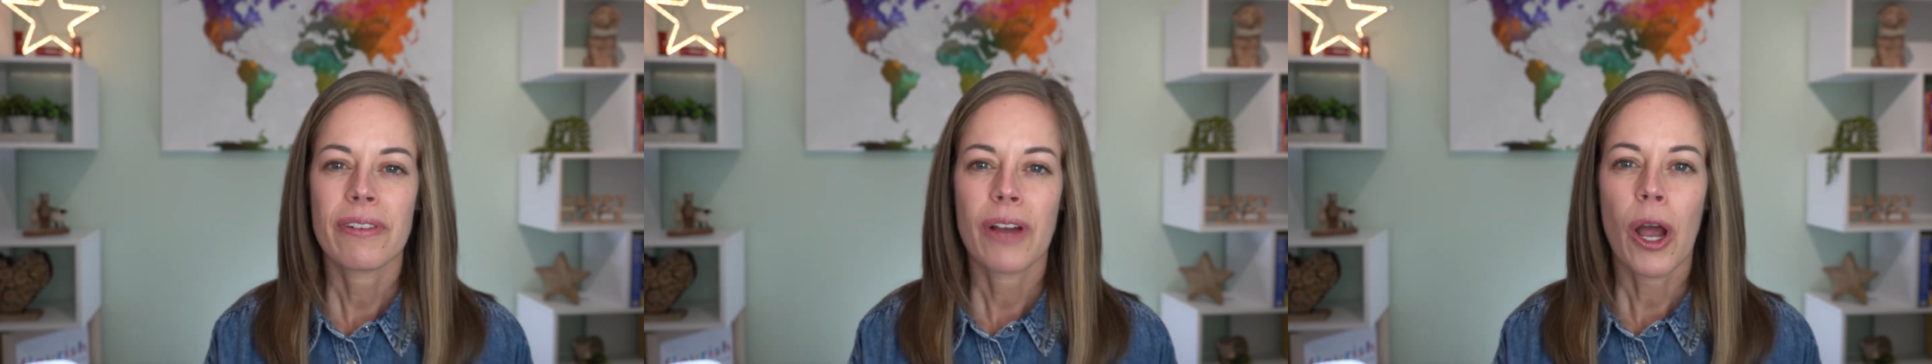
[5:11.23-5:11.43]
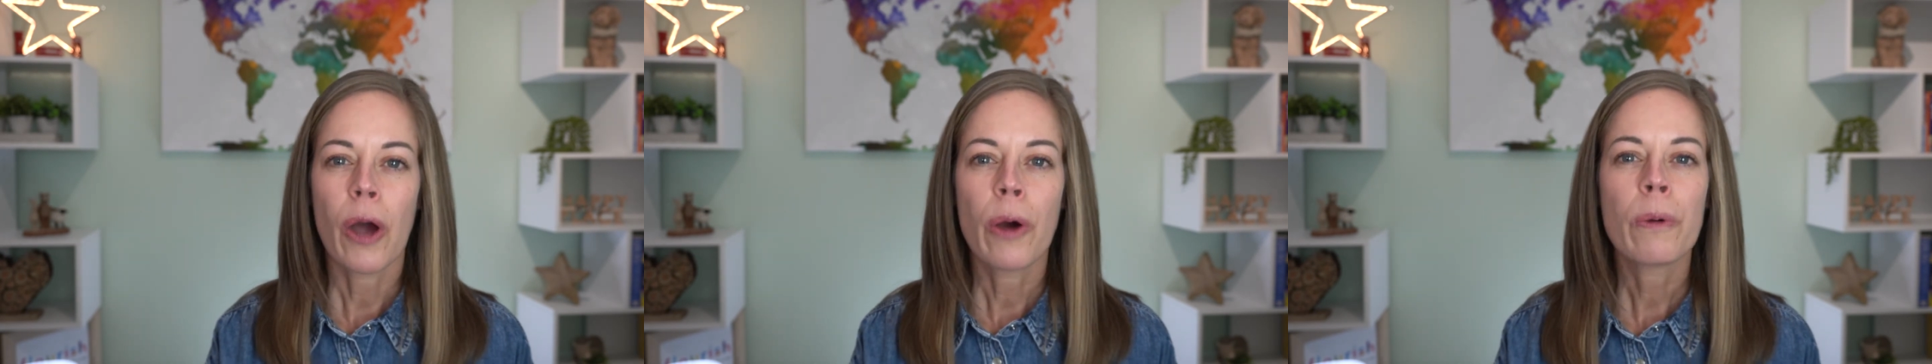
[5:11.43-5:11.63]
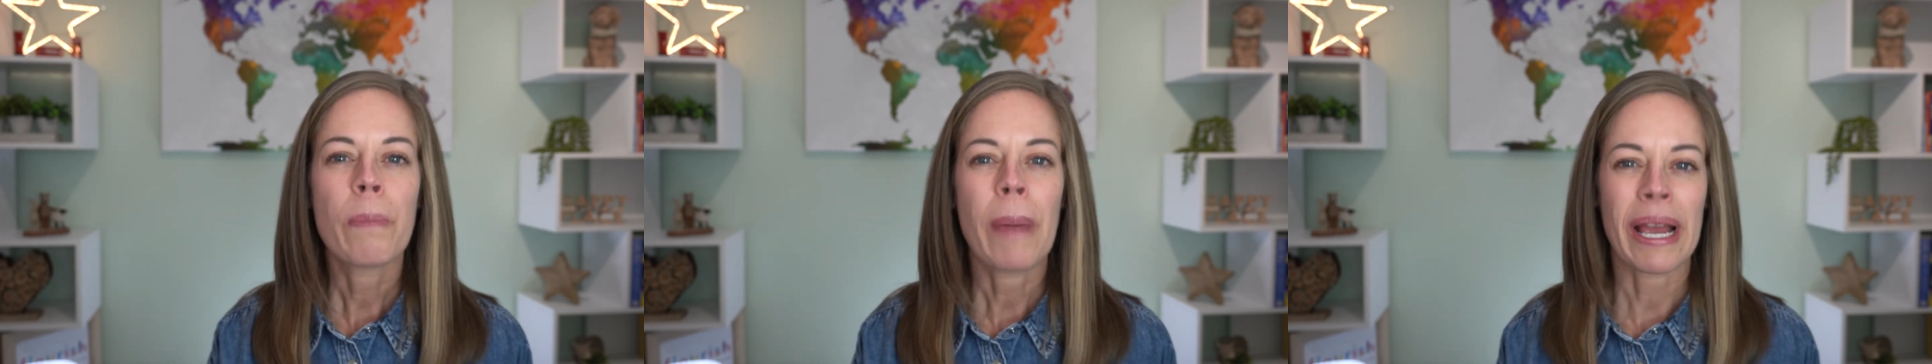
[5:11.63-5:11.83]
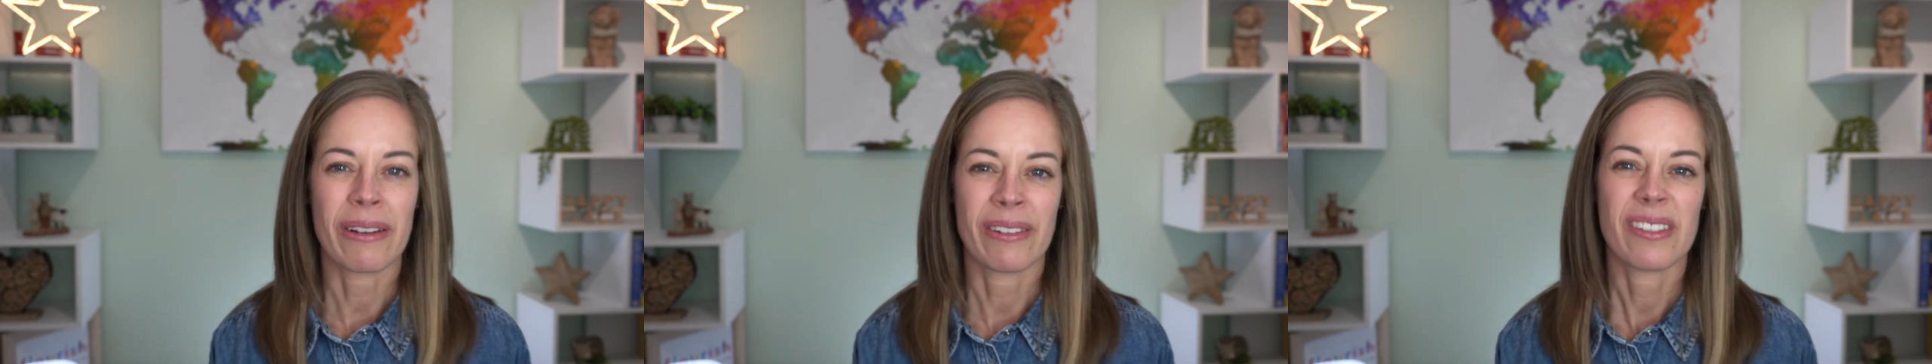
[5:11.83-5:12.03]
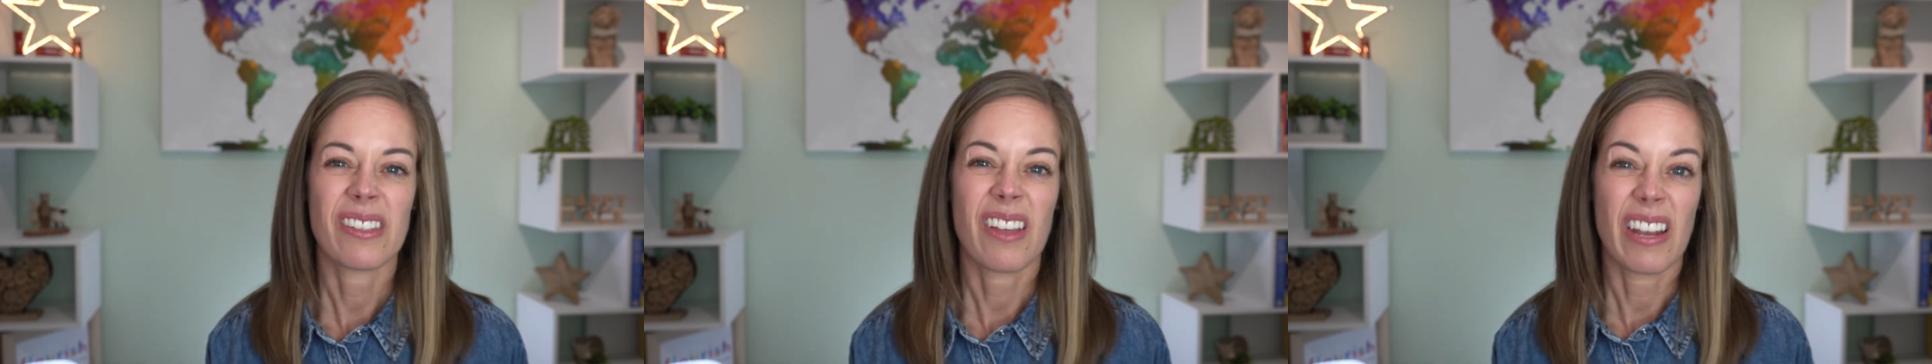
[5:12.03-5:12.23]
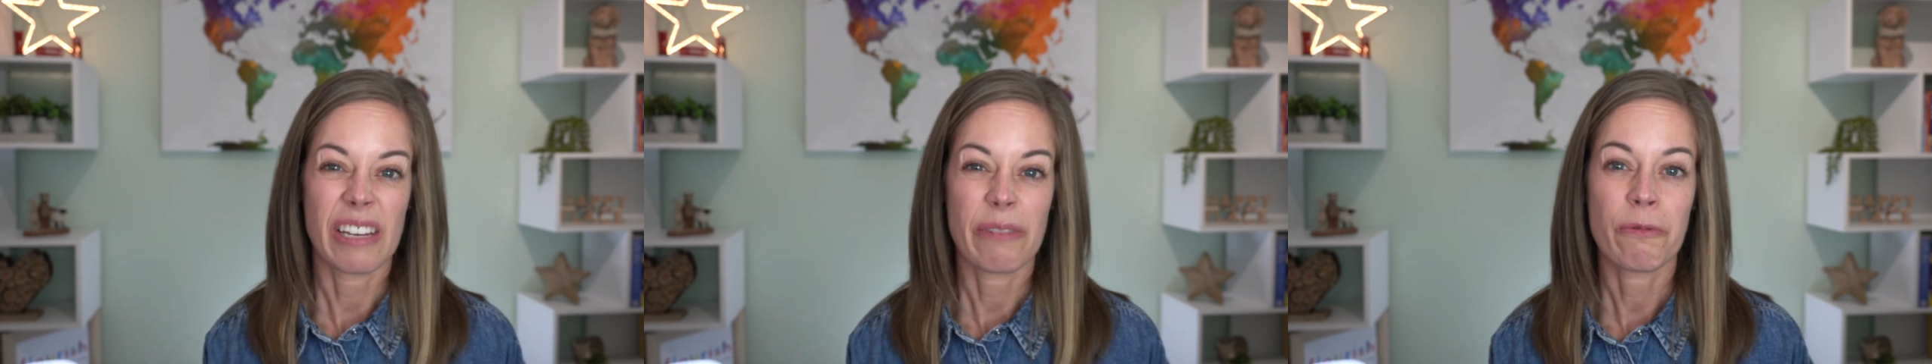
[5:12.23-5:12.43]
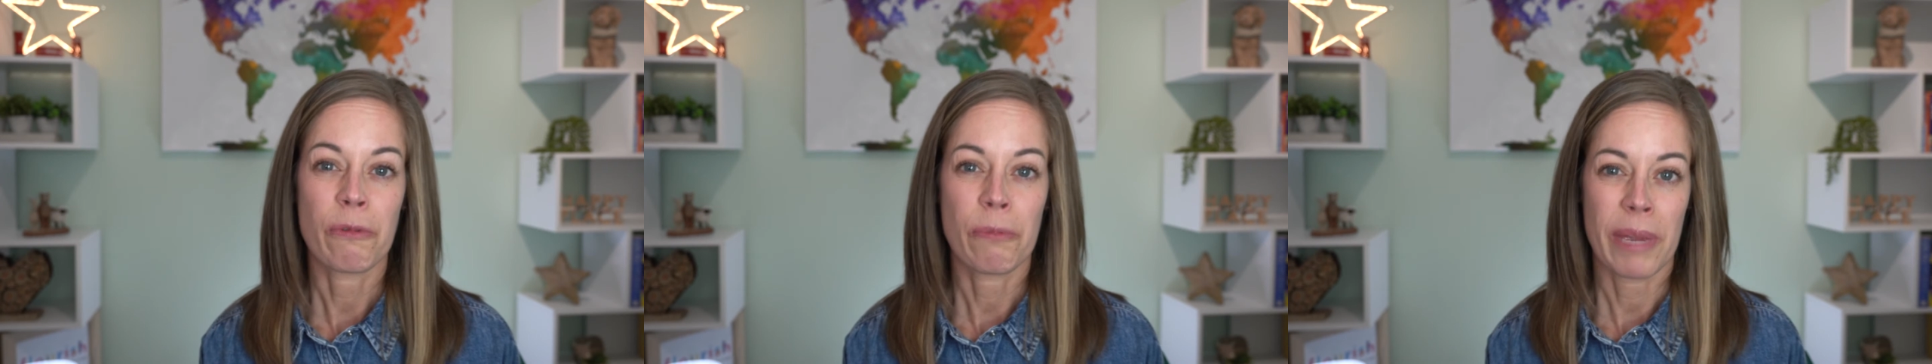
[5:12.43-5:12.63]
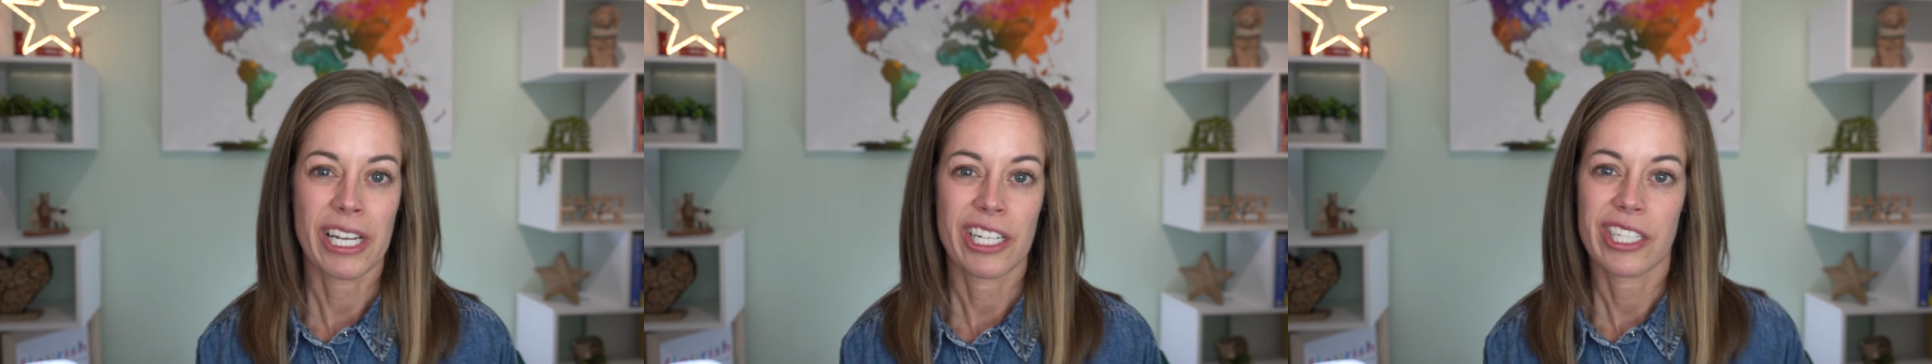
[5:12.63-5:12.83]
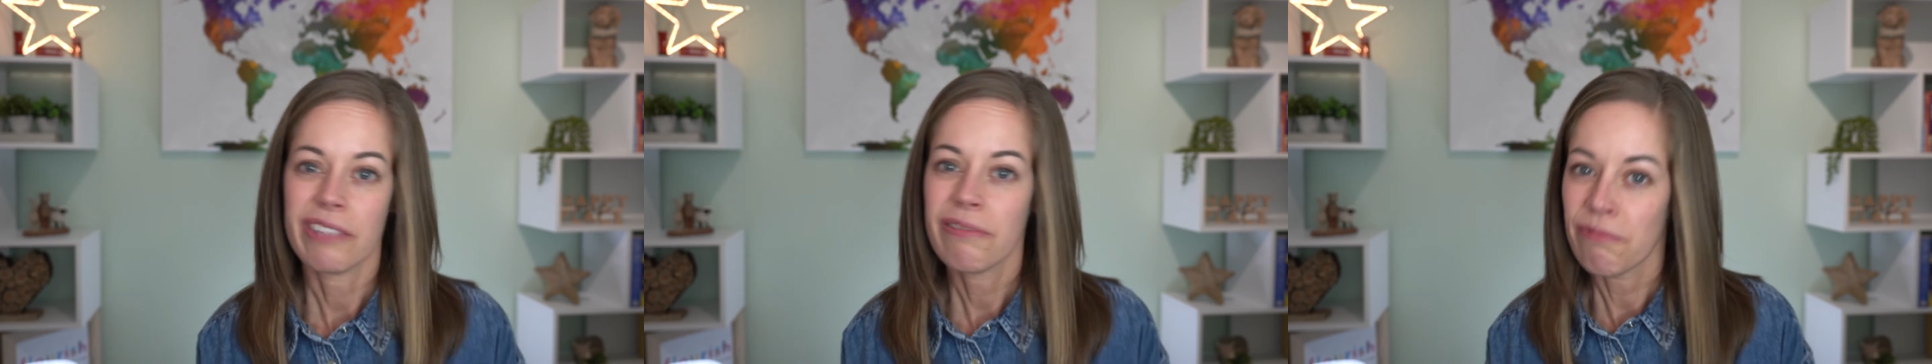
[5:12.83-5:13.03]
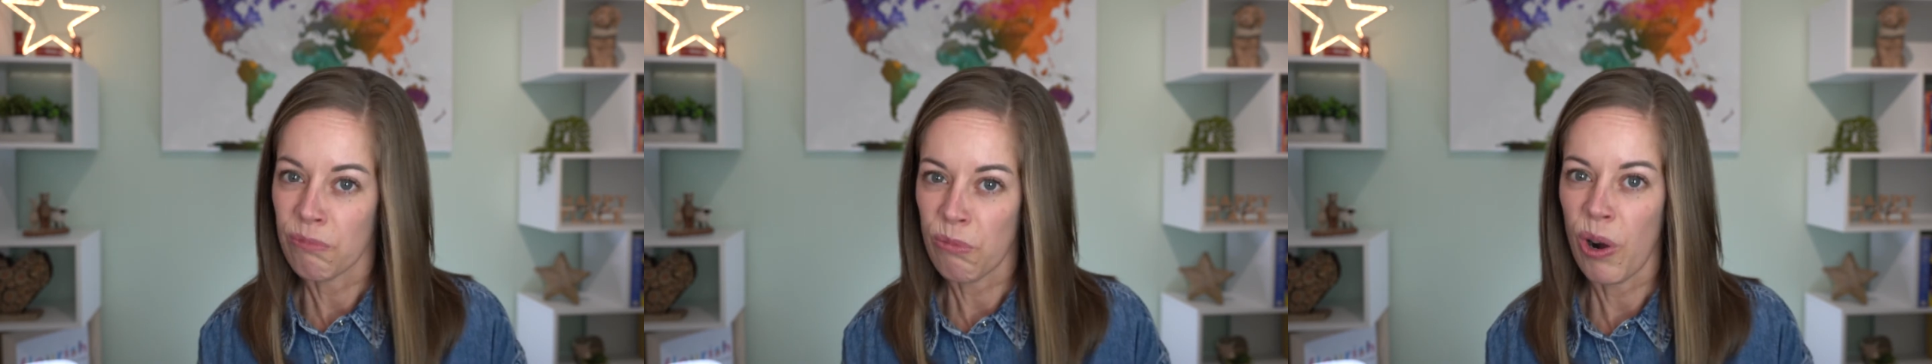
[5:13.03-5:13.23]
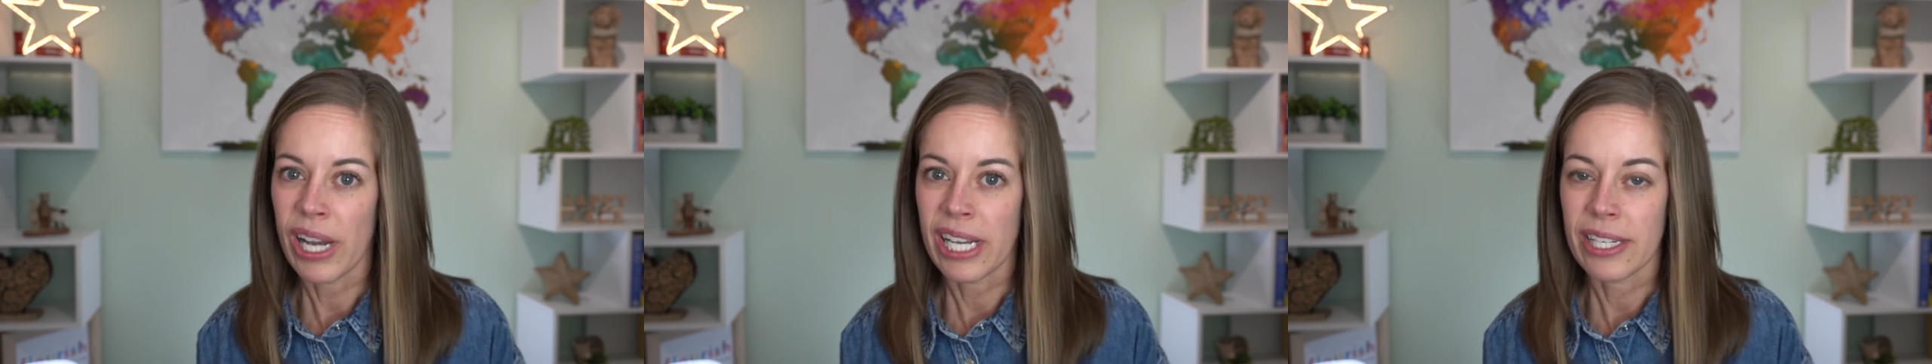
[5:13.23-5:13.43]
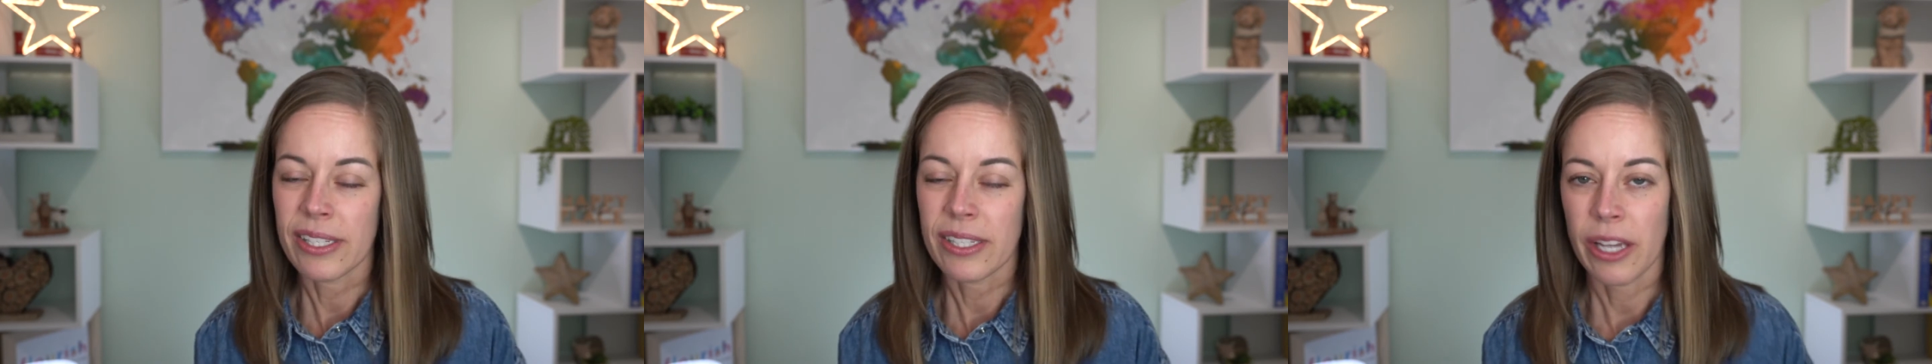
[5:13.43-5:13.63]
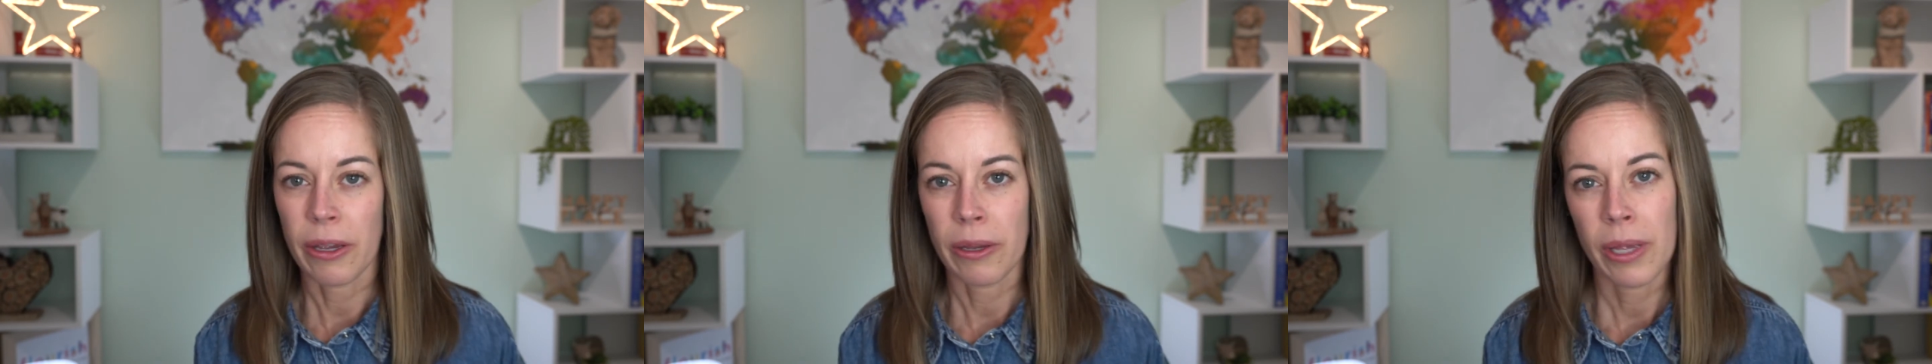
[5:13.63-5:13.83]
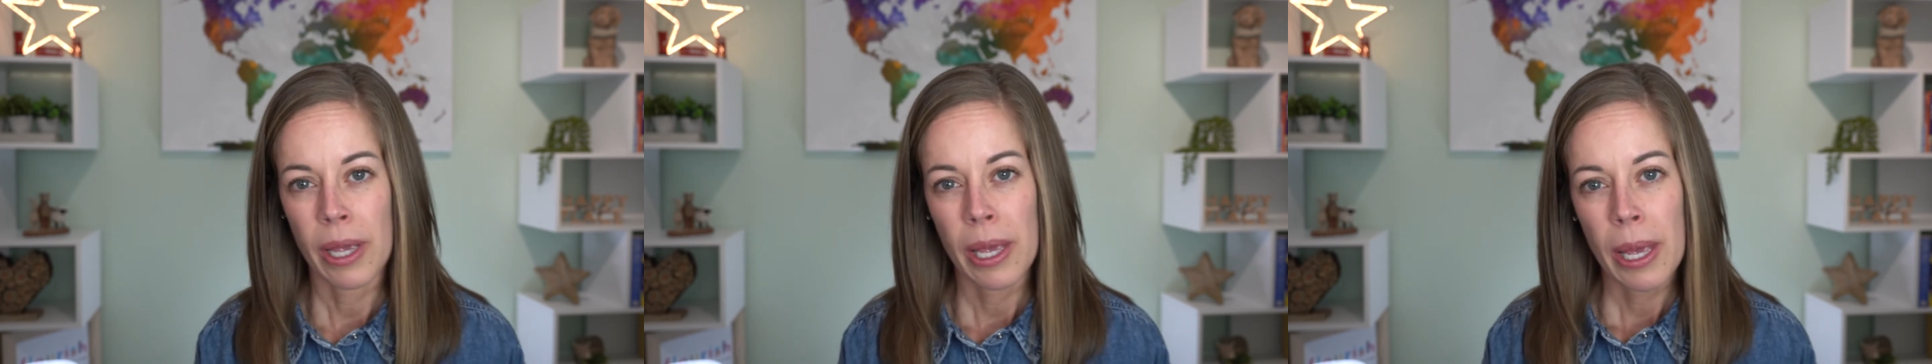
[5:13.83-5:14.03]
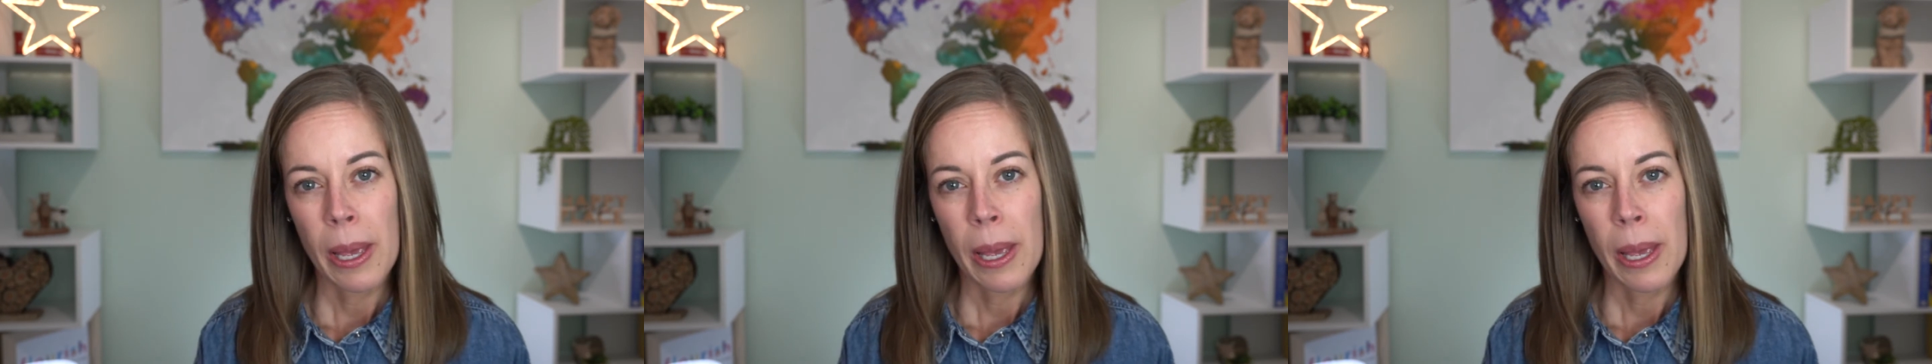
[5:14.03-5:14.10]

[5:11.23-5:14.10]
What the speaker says: hold back on certain information, rightly so.